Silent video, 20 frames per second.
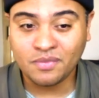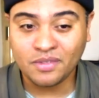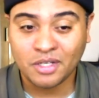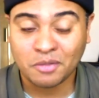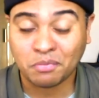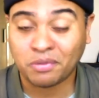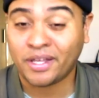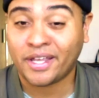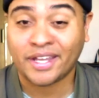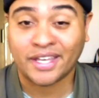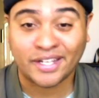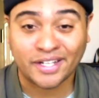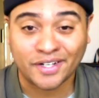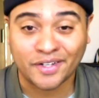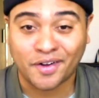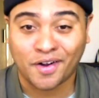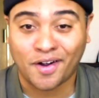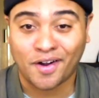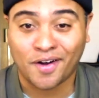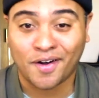playing it in the
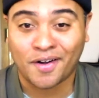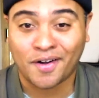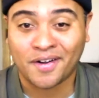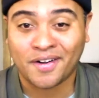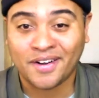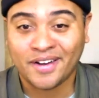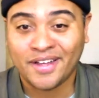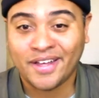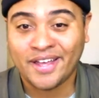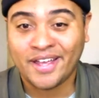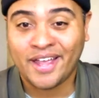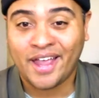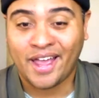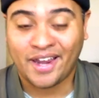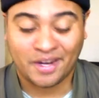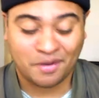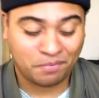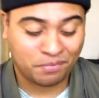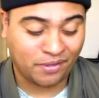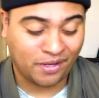car and
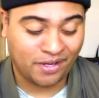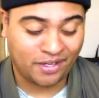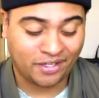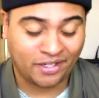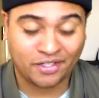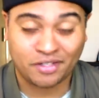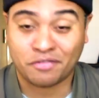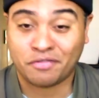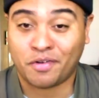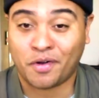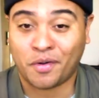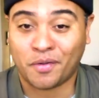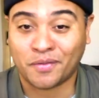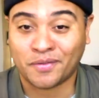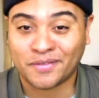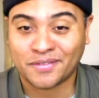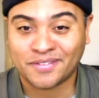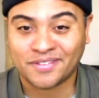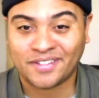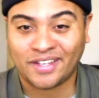then playing it on your phone.
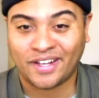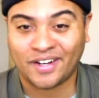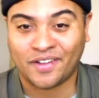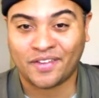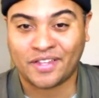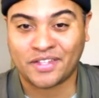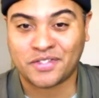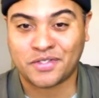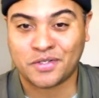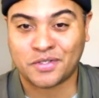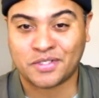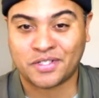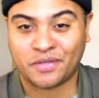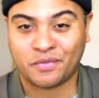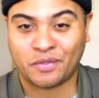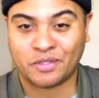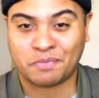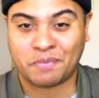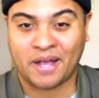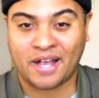That's usually
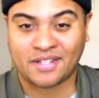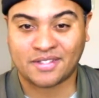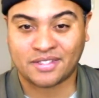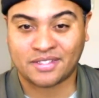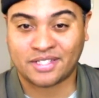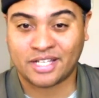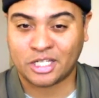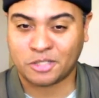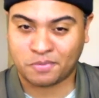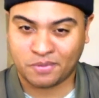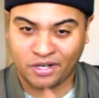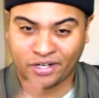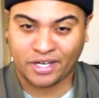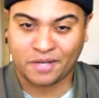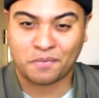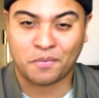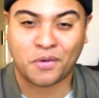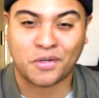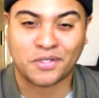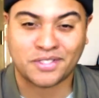what passed the test, but I'll get
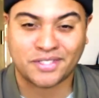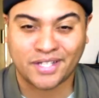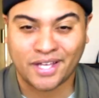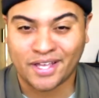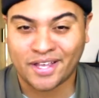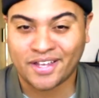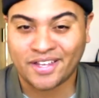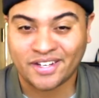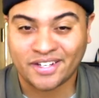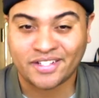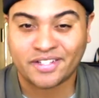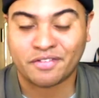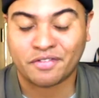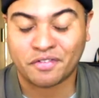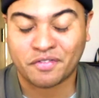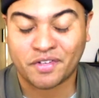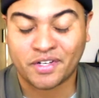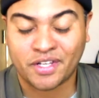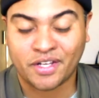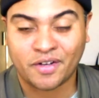more into that in a
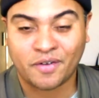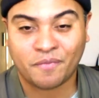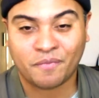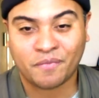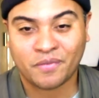different video.